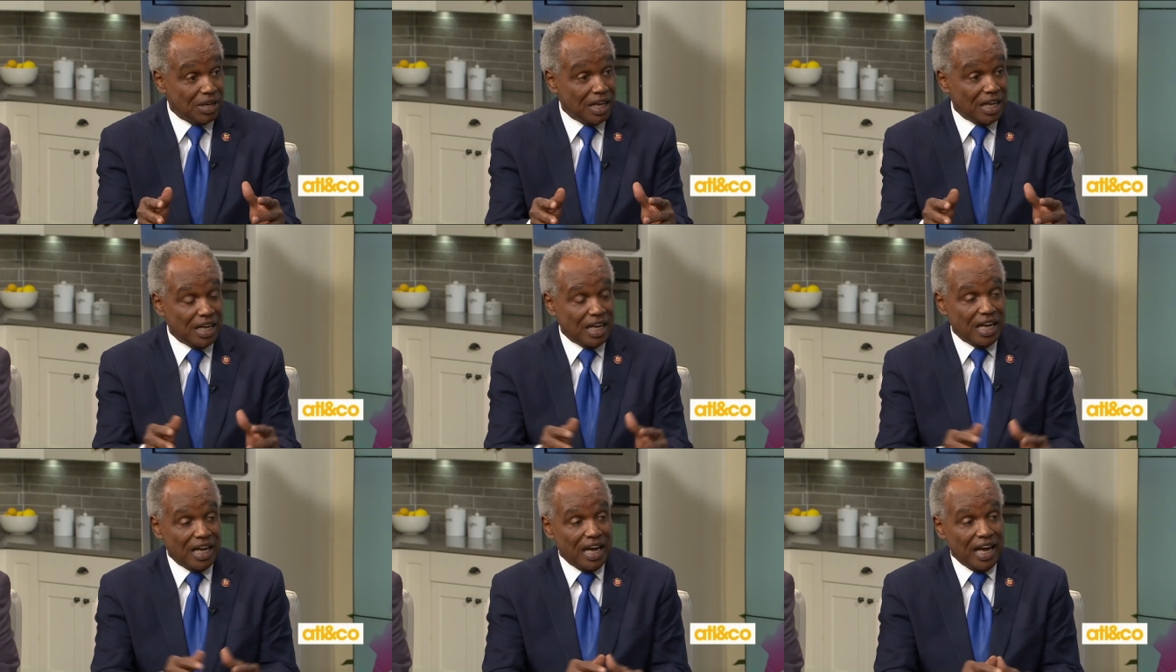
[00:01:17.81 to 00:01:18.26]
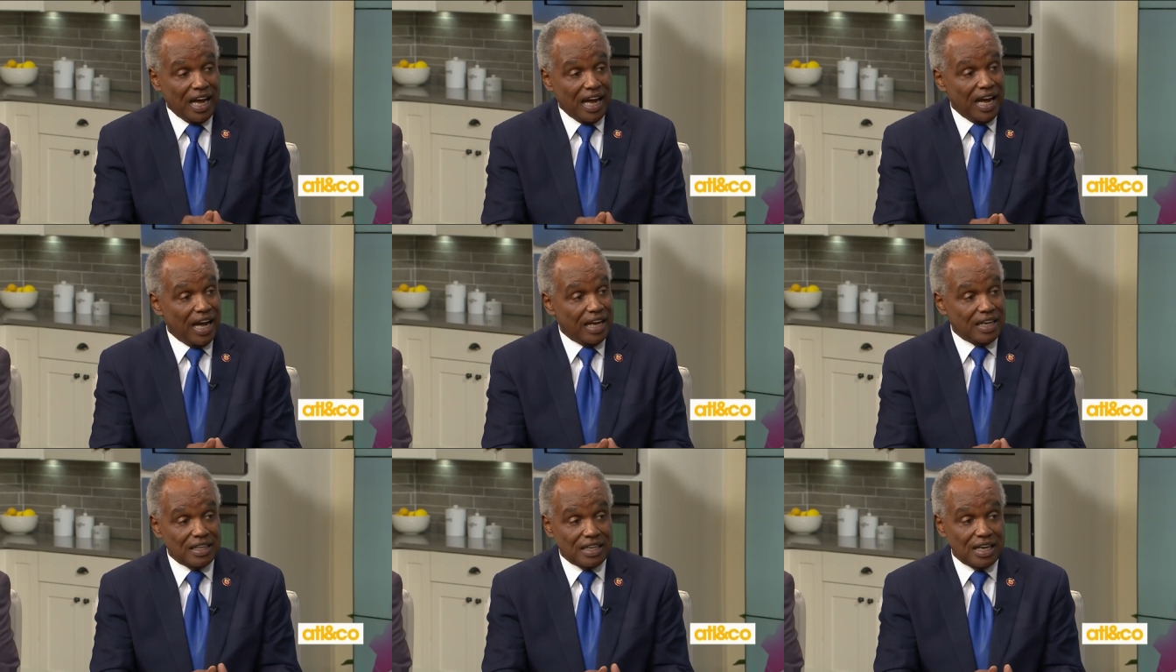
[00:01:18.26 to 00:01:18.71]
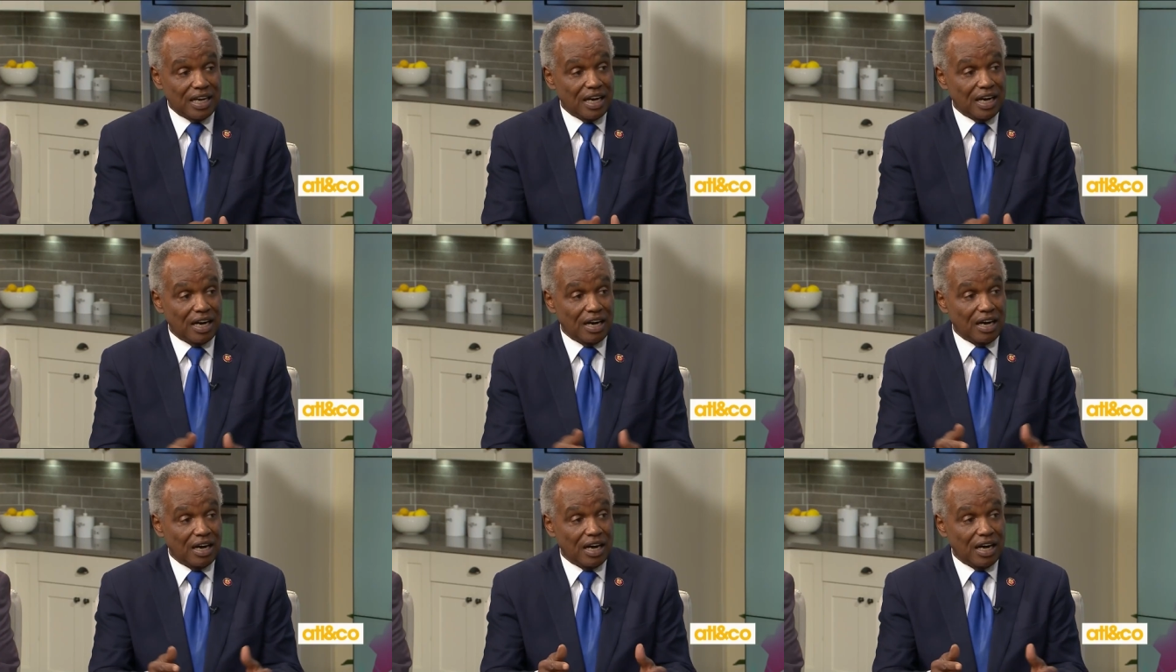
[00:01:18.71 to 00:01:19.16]
That's incredible.
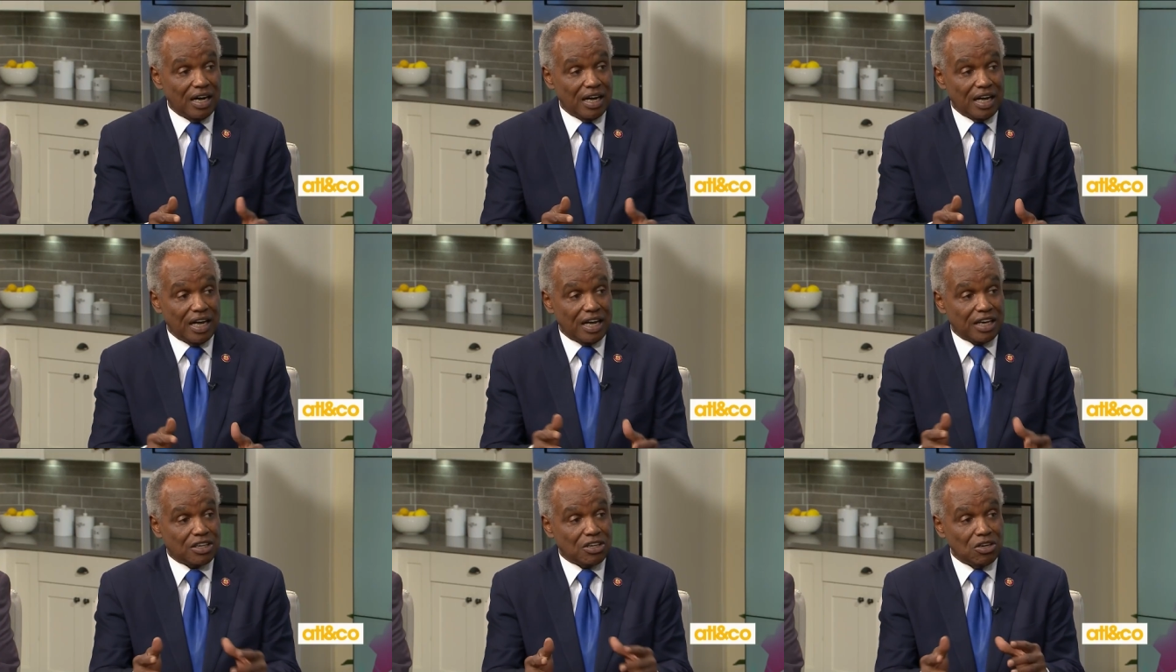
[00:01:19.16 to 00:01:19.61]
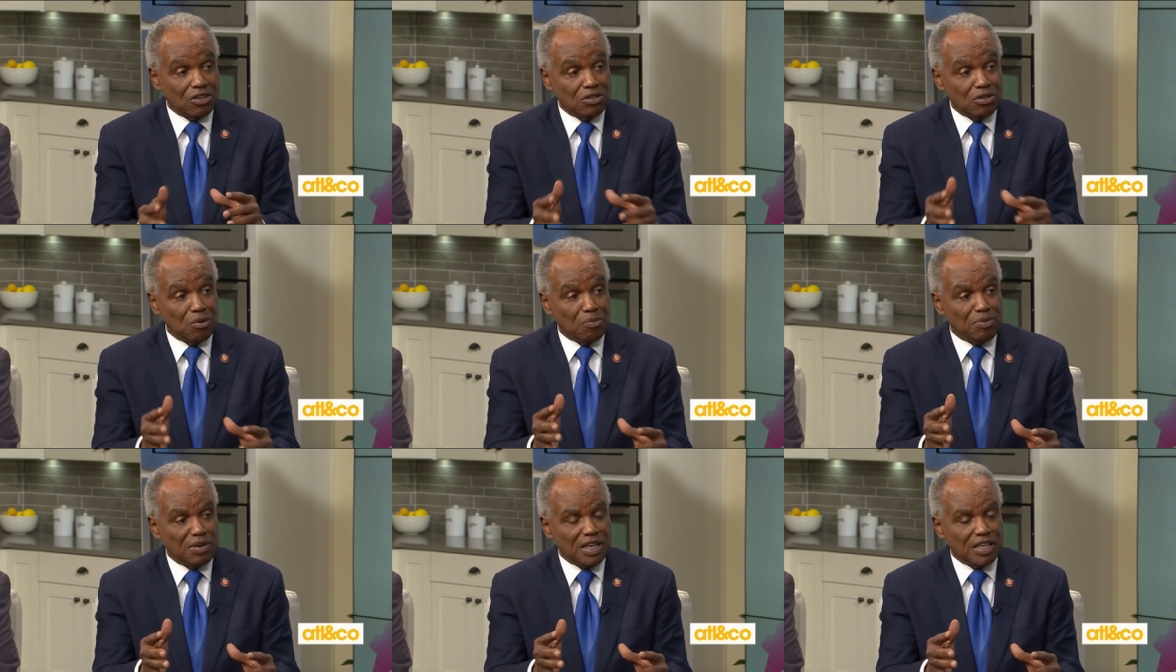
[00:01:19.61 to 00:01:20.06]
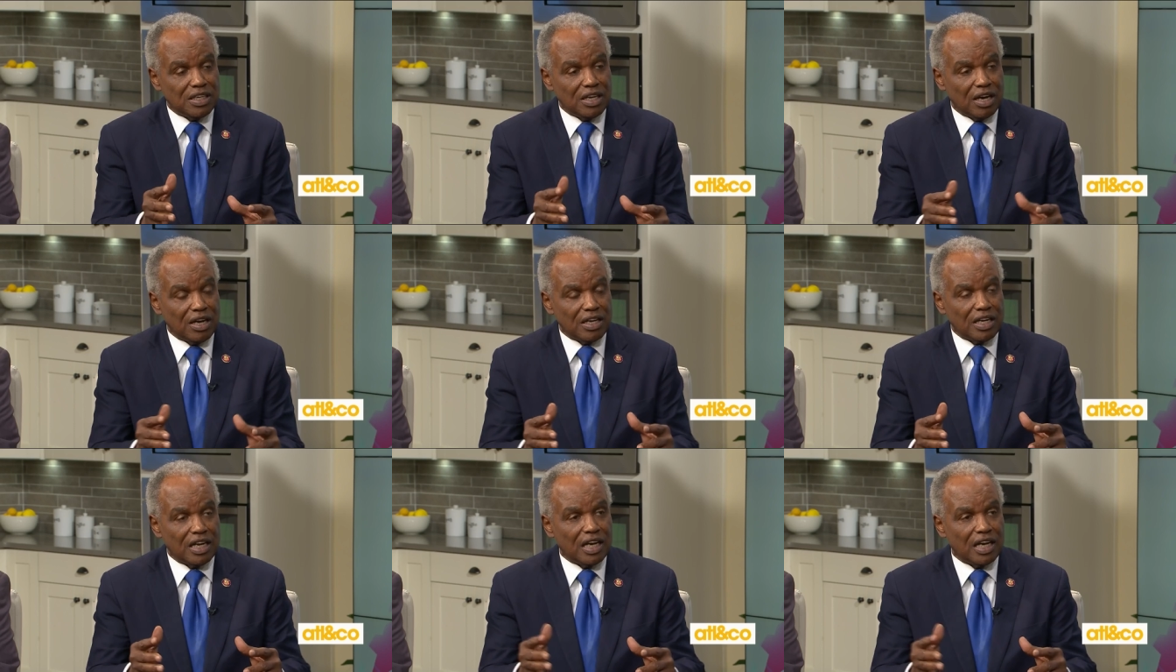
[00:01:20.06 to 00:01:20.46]
And uh, it couldn't have been done.